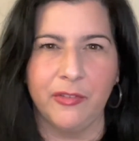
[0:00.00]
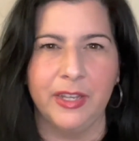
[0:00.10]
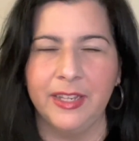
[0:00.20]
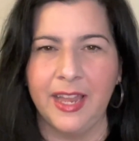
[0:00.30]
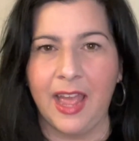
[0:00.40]

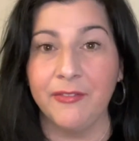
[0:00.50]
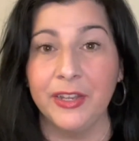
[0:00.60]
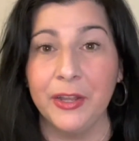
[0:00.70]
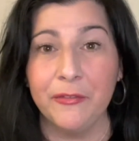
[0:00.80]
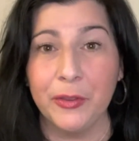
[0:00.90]

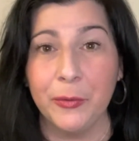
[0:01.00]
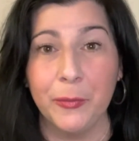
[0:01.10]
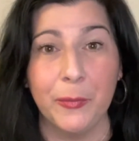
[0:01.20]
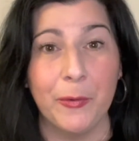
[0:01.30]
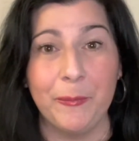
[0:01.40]
any of
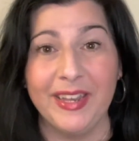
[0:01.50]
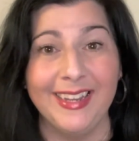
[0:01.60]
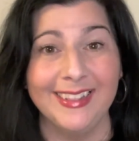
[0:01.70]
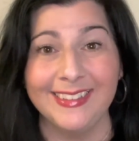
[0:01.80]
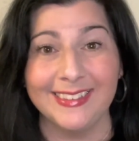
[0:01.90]
you been
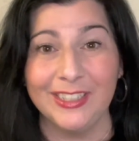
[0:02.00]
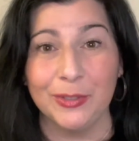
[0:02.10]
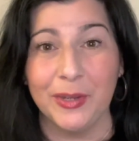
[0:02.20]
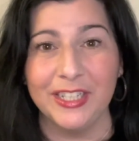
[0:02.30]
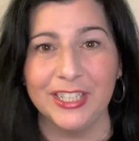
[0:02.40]
in this
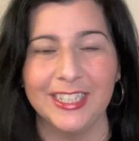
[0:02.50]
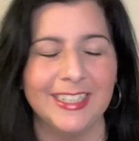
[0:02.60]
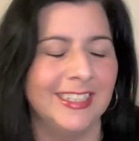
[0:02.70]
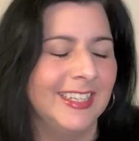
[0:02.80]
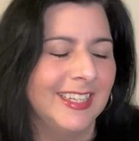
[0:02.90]

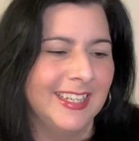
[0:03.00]
situation?